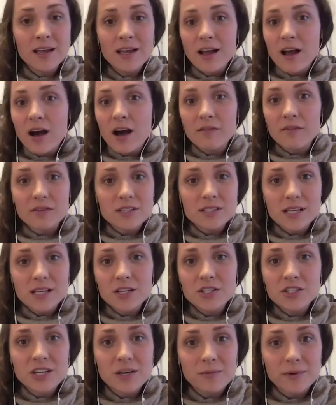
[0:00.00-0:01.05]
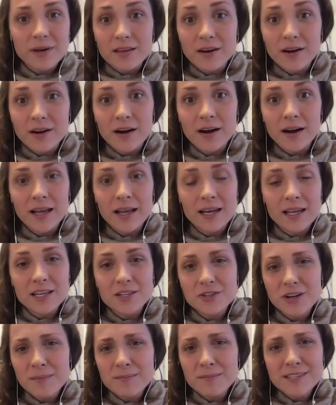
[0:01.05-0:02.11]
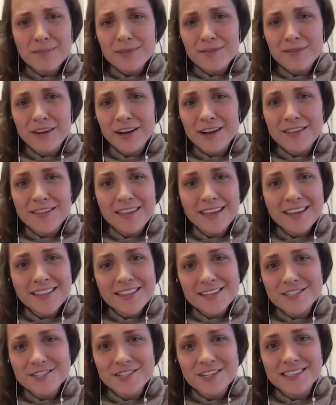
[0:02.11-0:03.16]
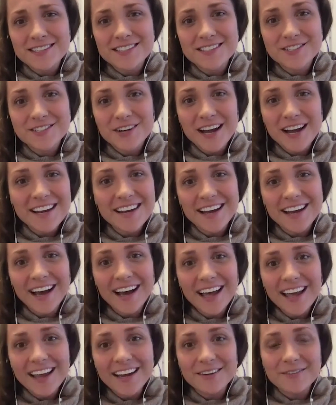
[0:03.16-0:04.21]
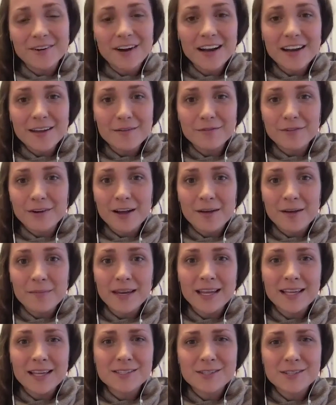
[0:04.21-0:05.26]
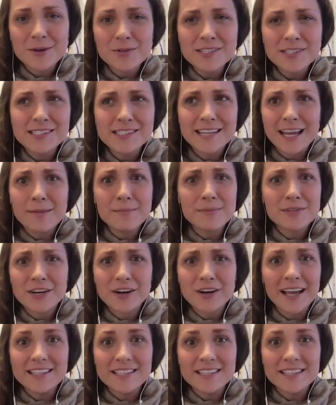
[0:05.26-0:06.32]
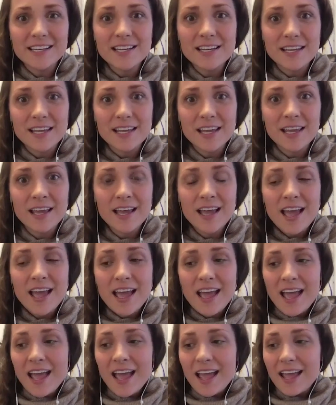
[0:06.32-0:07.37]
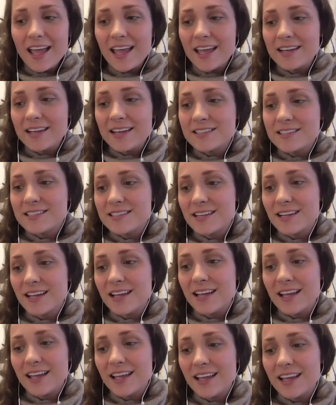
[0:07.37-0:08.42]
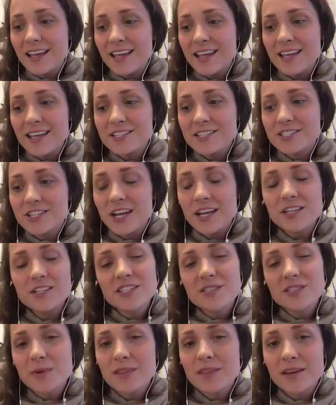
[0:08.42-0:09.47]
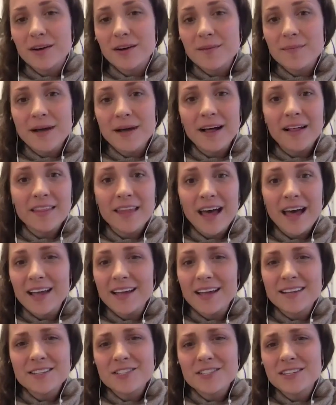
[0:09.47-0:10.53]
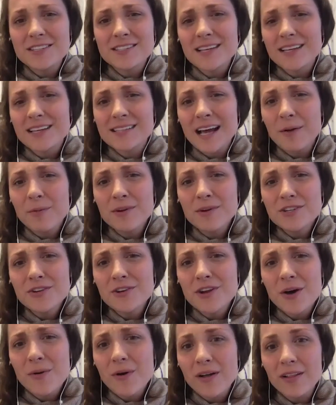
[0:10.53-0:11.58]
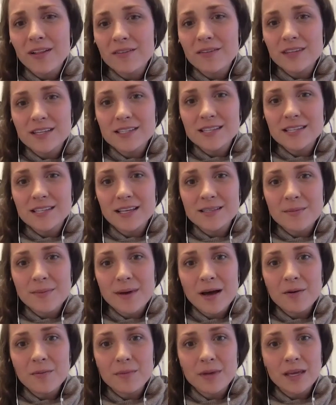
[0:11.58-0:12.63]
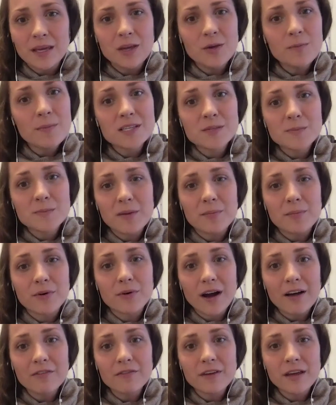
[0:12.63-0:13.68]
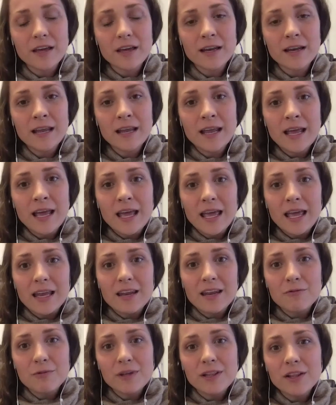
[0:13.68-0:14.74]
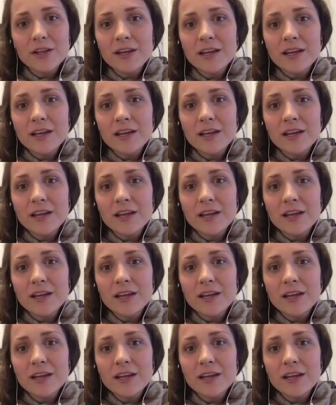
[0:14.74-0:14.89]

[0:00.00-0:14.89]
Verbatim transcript: conversation with her. And he drums up the very thing that she's trying to hide and running from and has so stamped her identity. And he exchanges with her about that. And she says, How would you know all of these things about me? You must be a prophet. And if we look